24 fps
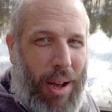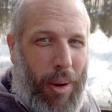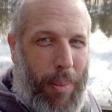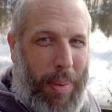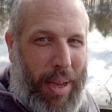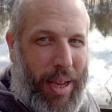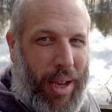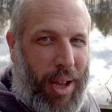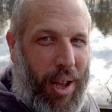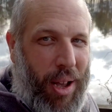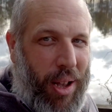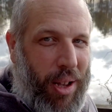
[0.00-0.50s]
Now,
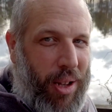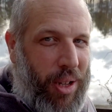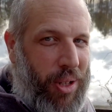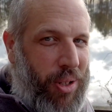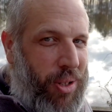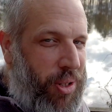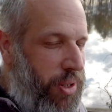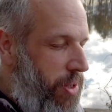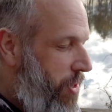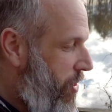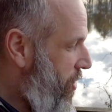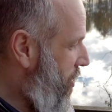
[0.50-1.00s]

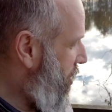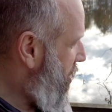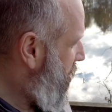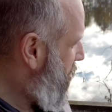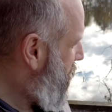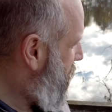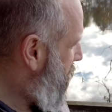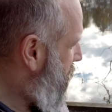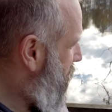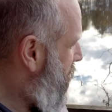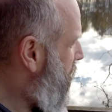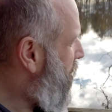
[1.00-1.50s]
because
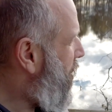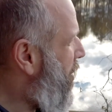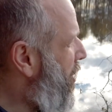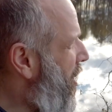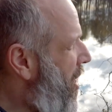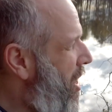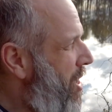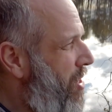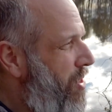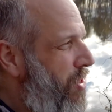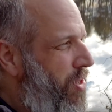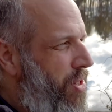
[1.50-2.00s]
this
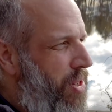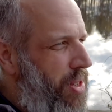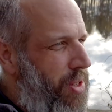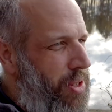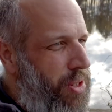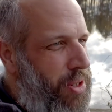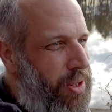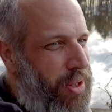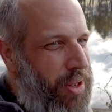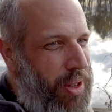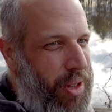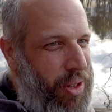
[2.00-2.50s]
lens
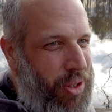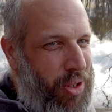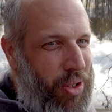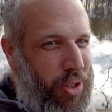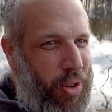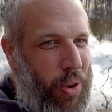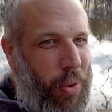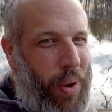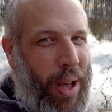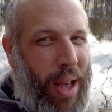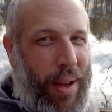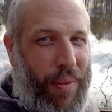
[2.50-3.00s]
is
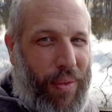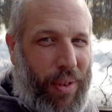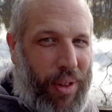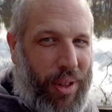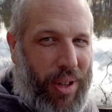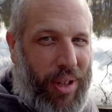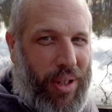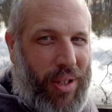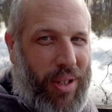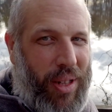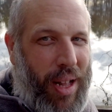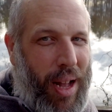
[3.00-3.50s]
so
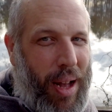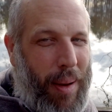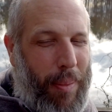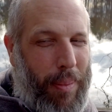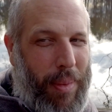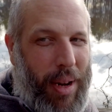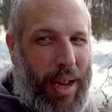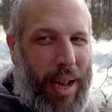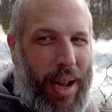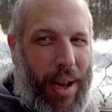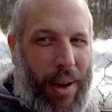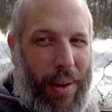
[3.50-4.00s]
heavily
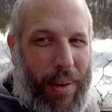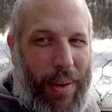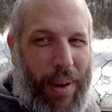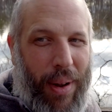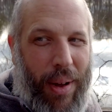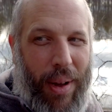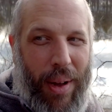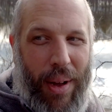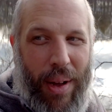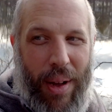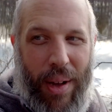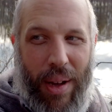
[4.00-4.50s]
stopped
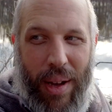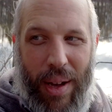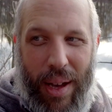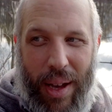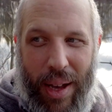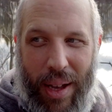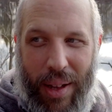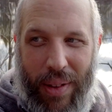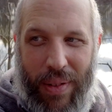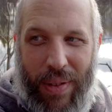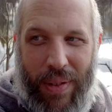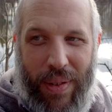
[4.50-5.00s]
down,
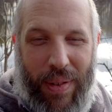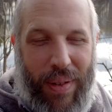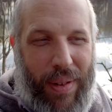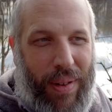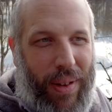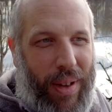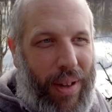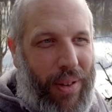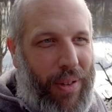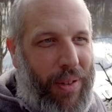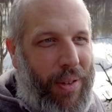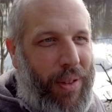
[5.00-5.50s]

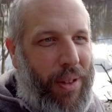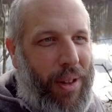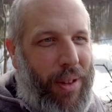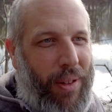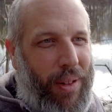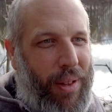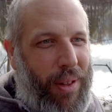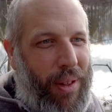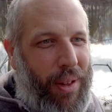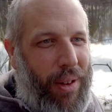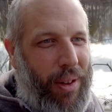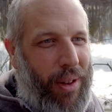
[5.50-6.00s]
it's
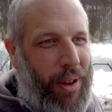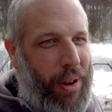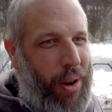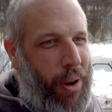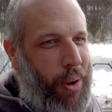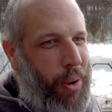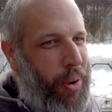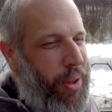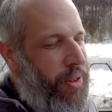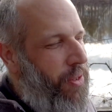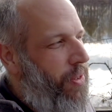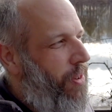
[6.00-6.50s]

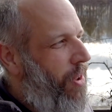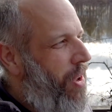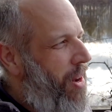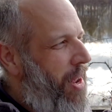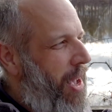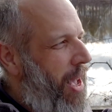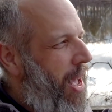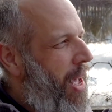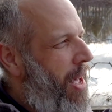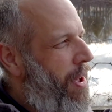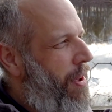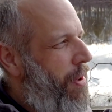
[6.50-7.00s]

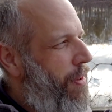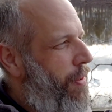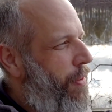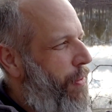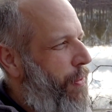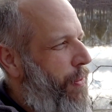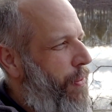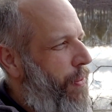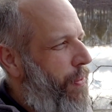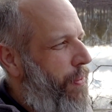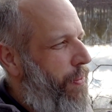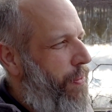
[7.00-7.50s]
going to
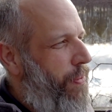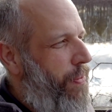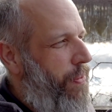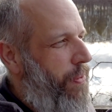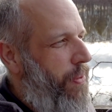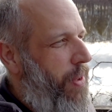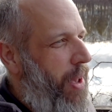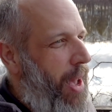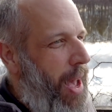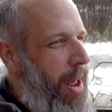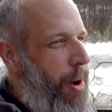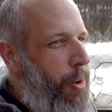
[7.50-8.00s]
have,
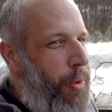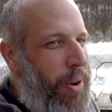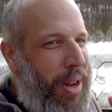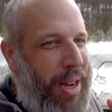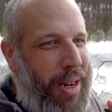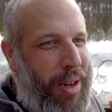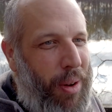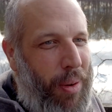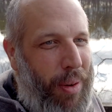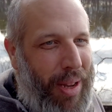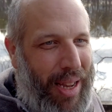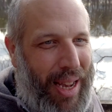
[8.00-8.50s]
I don't
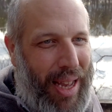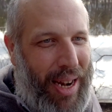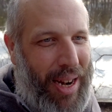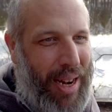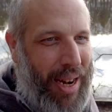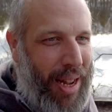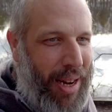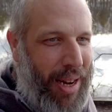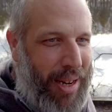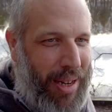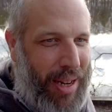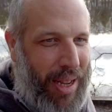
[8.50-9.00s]
need to get
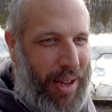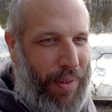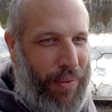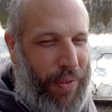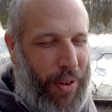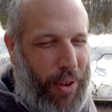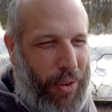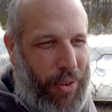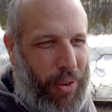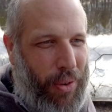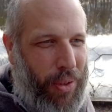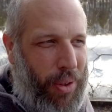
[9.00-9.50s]
an ND
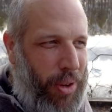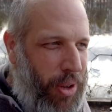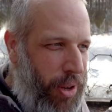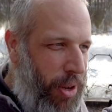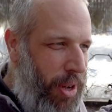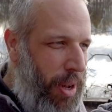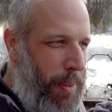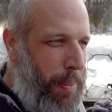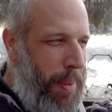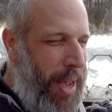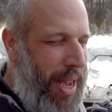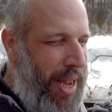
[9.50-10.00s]
filter.
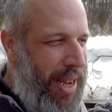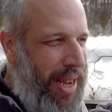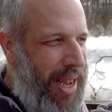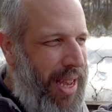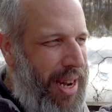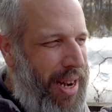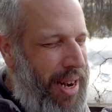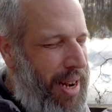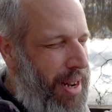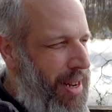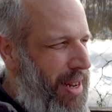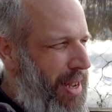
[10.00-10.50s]
You can
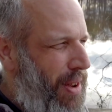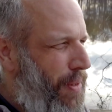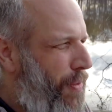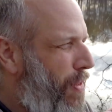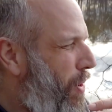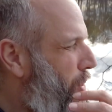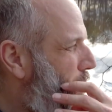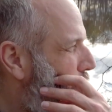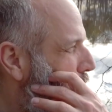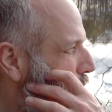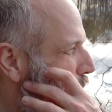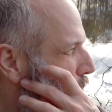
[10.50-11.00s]
get ND
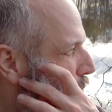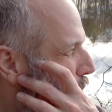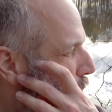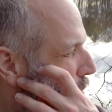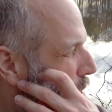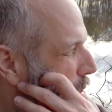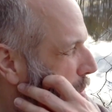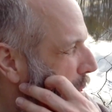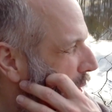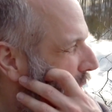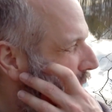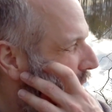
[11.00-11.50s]
filters
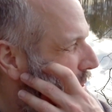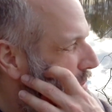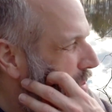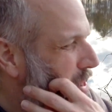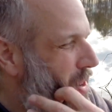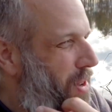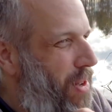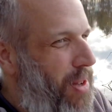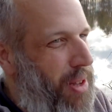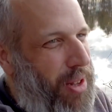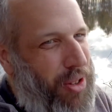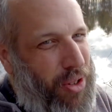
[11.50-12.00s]
for them.
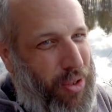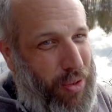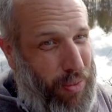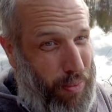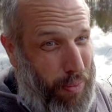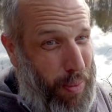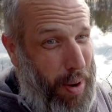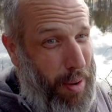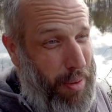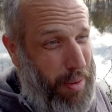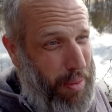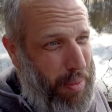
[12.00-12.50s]
It's
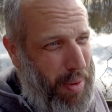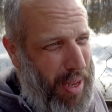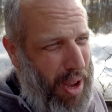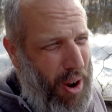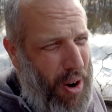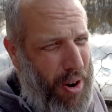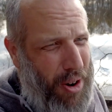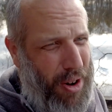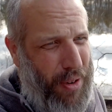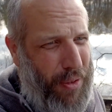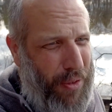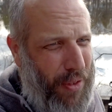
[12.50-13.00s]
probably
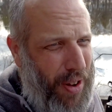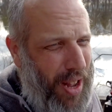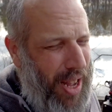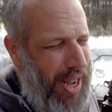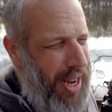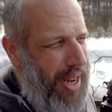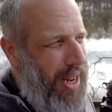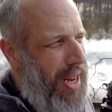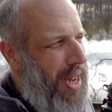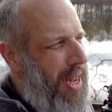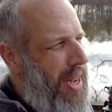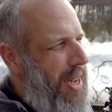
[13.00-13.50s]
hard to
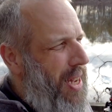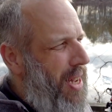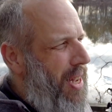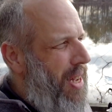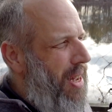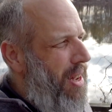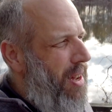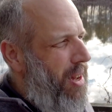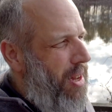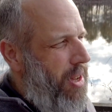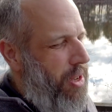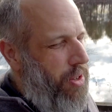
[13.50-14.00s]
find
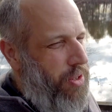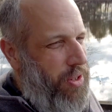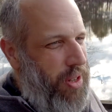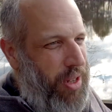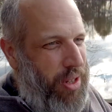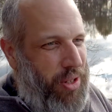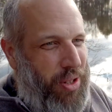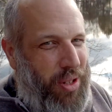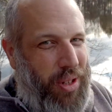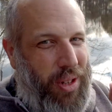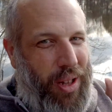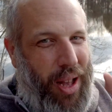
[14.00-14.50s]
because
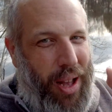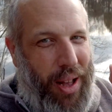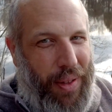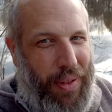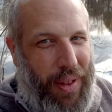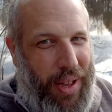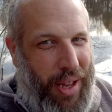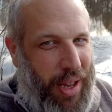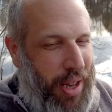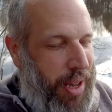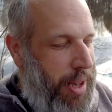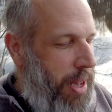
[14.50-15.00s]
it's
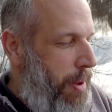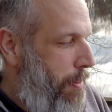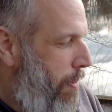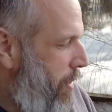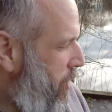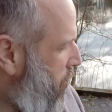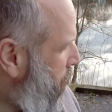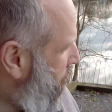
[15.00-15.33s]
on in